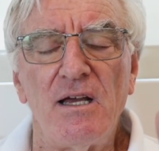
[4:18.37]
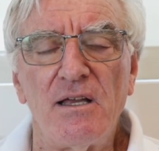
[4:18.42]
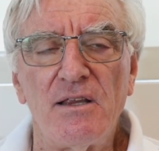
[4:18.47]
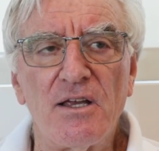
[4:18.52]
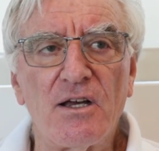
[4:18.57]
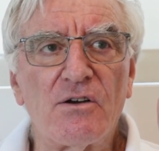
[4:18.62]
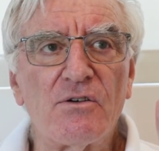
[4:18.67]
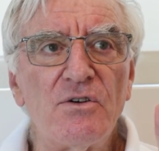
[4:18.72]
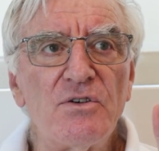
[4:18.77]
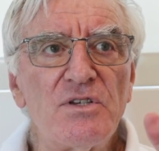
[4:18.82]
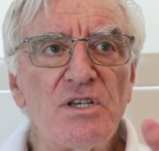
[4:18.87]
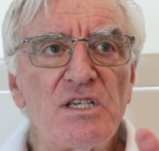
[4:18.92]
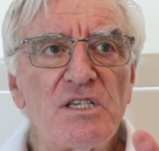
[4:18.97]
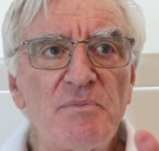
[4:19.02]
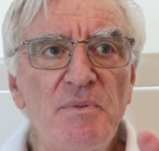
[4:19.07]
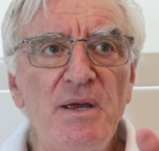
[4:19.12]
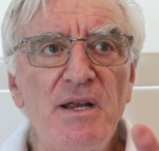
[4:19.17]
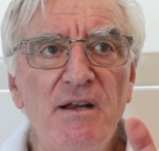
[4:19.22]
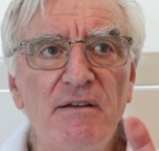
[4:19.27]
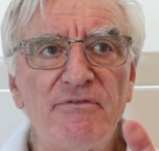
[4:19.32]
The cruising
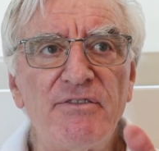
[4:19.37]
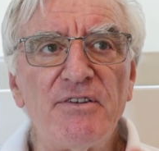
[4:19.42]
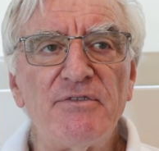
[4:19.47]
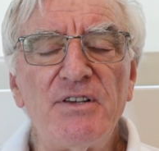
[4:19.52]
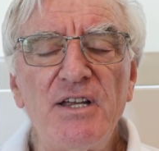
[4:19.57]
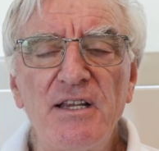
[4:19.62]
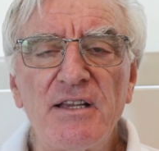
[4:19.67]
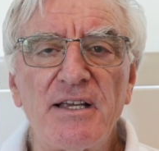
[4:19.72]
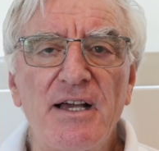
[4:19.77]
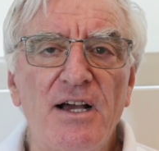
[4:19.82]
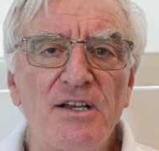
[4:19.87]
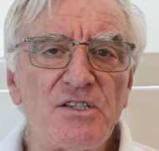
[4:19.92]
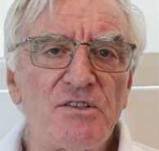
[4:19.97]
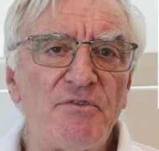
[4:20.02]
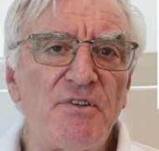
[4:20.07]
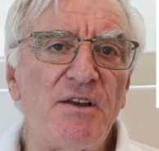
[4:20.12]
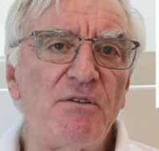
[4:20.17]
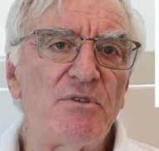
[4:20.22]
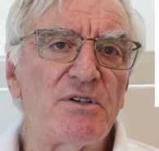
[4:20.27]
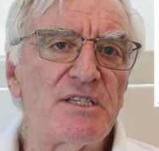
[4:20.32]
speed at 15,000
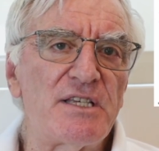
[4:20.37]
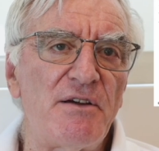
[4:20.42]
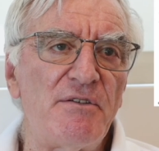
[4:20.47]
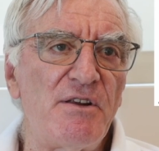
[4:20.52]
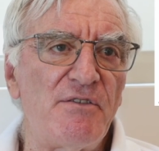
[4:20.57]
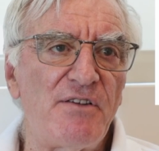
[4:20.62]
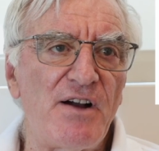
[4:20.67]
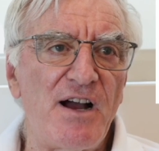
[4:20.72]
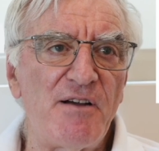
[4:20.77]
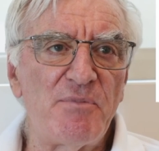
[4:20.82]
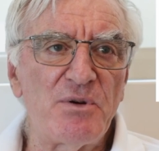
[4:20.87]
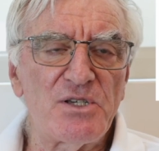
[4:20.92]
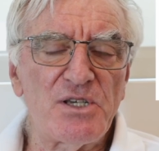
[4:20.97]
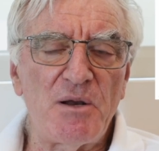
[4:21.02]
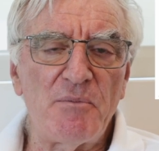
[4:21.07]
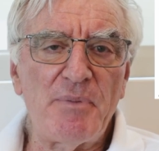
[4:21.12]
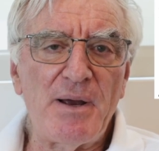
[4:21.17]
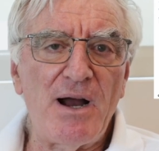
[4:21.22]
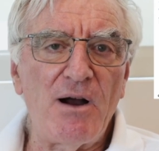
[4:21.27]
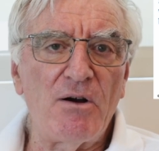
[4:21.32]
feet was
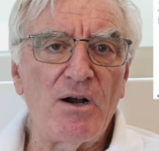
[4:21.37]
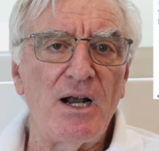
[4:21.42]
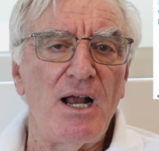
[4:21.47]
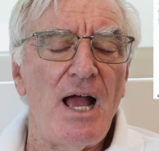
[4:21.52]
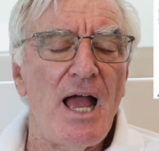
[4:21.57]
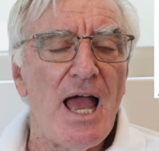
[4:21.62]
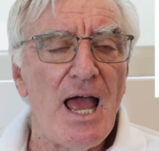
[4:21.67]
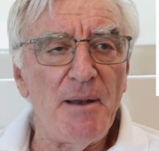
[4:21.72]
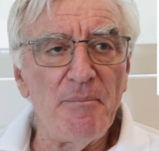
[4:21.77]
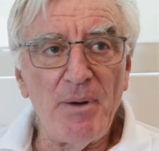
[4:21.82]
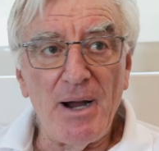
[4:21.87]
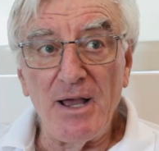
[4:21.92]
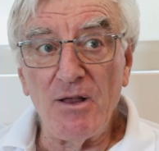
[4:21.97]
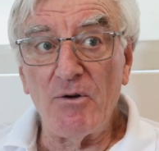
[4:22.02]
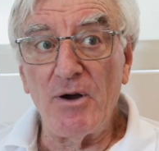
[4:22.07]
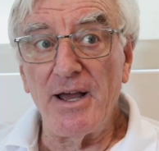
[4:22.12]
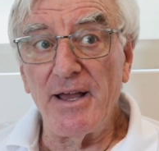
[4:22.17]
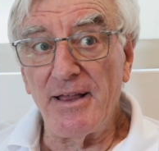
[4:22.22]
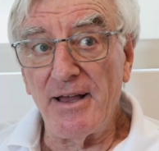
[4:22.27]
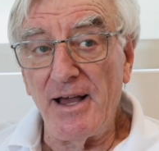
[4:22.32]
75% power. And by the
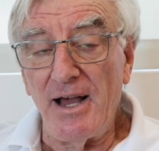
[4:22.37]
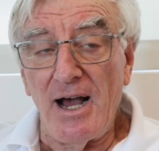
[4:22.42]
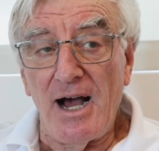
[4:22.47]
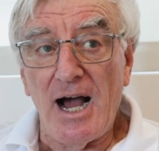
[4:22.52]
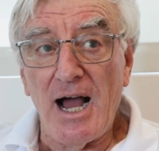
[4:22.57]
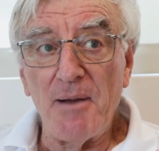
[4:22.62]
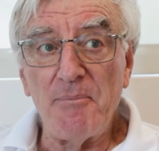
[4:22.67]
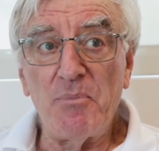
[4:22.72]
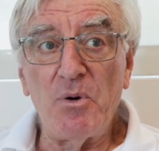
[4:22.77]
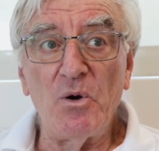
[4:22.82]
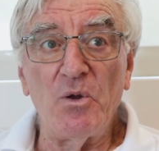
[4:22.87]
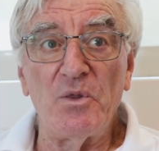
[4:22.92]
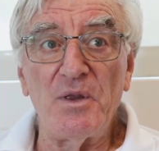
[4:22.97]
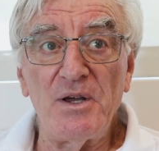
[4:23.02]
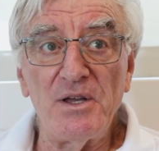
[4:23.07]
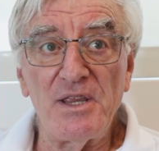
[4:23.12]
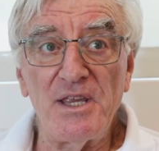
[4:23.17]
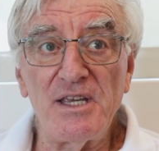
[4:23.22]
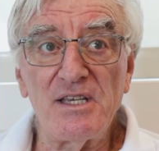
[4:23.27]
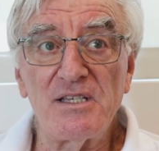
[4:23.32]
way, I
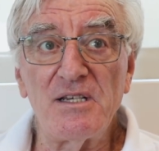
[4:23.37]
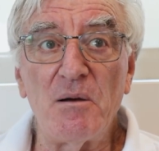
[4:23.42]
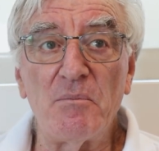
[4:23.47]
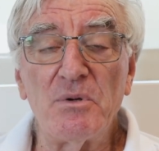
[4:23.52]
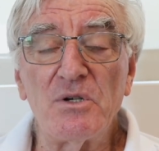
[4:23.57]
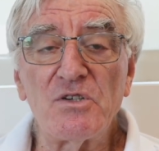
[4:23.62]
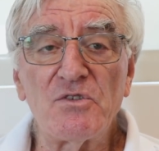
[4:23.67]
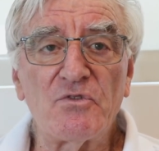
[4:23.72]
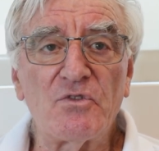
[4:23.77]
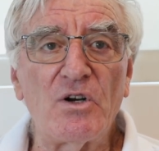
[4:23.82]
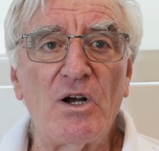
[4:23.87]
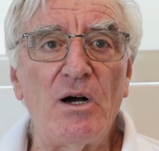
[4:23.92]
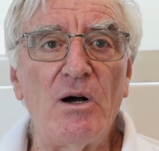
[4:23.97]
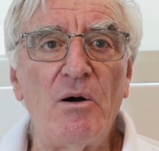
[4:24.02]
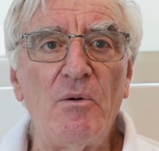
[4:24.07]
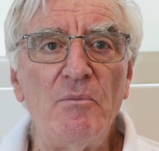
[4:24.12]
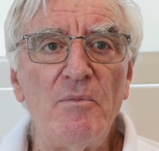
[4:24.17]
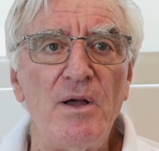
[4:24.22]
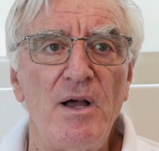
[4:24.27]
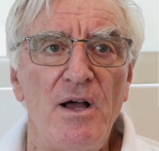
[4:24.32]
pulled these numbers
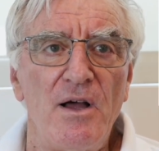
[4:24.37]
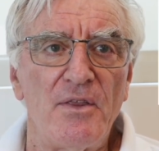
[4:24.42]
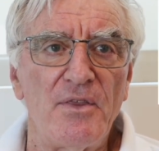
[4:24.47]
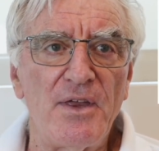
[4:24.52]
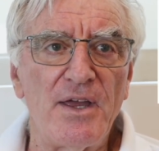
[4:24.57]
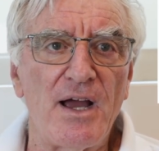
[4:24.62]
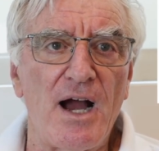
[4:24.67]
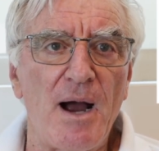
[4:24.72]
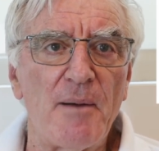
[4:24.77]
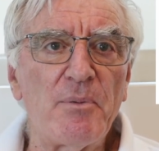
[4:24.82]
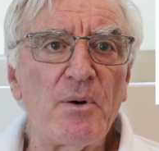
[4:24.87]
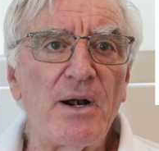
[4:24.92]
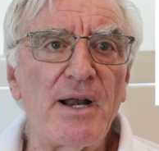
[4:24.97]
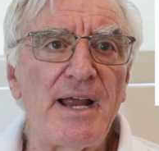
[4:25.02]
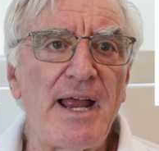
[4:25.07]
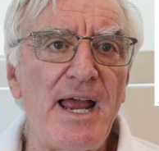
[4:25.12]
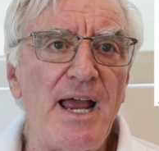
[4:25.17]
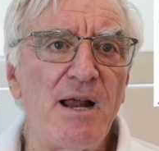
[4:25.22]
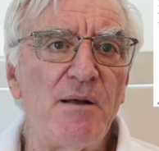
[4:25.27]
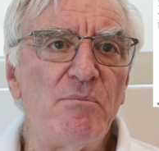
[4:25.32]
from the
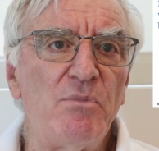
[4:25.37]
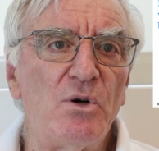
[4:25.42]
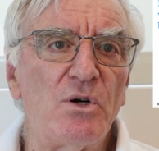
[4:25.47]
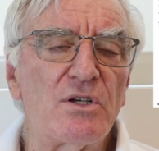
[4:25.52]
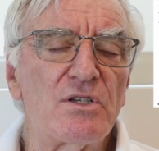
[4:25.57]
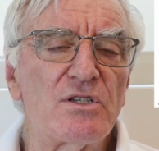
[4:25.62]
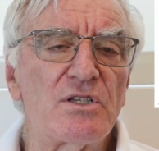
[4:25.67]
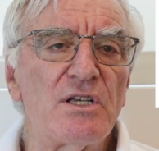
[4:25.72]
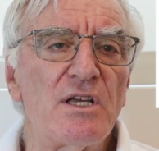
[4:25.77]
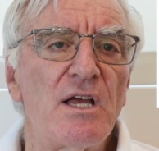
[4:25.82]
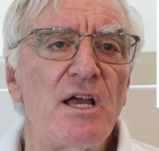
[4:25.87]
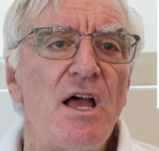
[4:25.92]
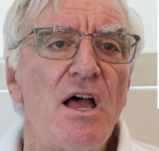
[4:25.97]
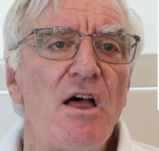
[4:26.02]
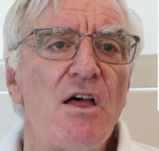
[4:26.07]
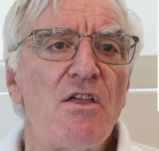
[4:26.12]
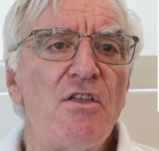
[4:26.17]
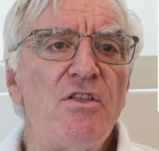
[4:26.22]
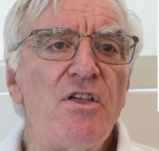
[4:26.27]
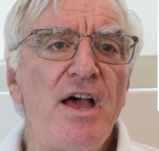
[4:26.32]
operating handbooks
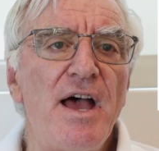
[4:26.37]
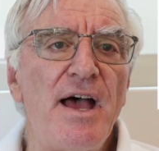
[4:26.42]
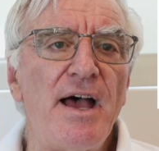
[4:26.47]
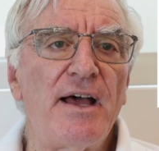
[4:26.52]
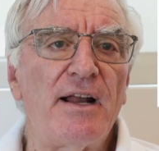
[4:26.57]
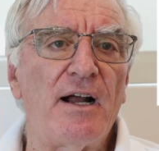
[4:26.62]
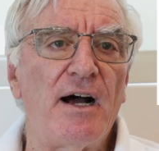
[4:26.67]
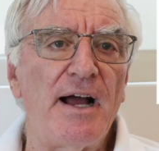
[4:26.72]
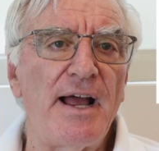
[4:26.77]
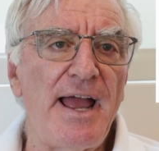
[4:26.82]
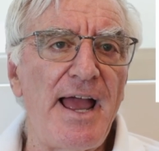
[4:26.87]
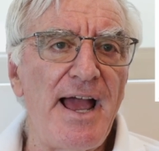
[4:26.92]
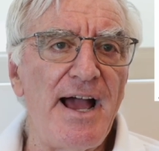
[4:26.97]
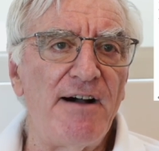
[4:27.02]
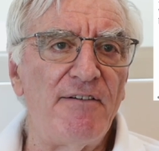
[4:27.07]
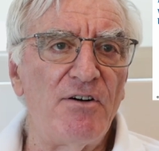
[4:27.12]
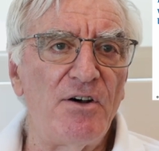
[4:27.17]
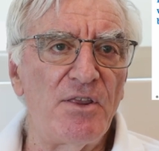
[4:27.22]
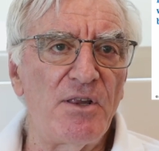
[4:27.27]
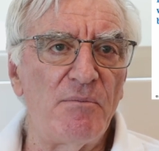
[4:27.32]
that I
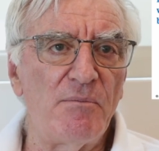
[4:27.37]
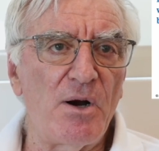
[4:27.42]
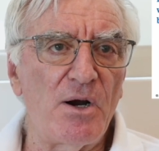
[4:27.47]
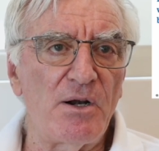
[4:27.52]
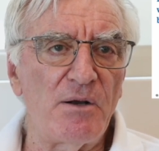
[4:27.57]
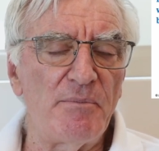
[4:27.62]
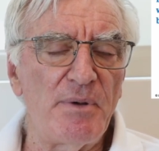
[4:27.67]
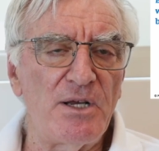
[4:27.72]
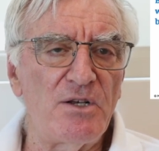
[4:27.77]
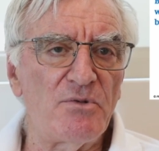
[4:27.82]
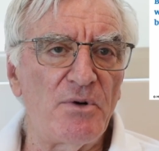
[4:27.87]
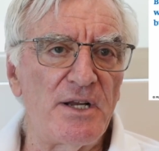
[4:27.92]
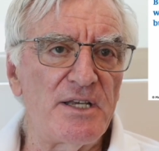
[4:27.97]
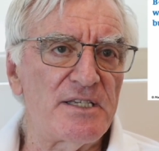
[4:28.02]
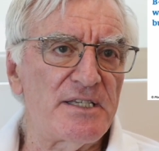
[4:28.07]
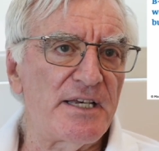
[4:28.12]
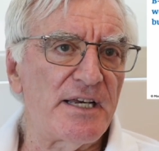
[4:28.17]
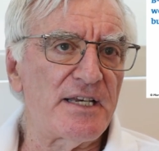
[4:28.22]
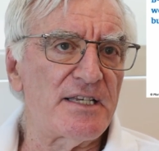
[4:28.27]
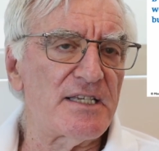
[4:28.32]
have on the Martin
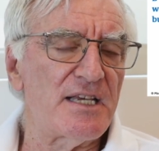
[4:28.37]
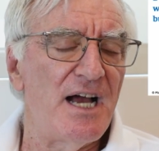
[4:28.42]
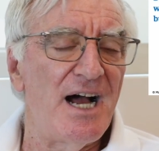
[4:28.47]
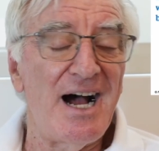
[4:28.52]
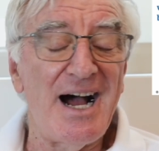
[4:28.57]
B-26.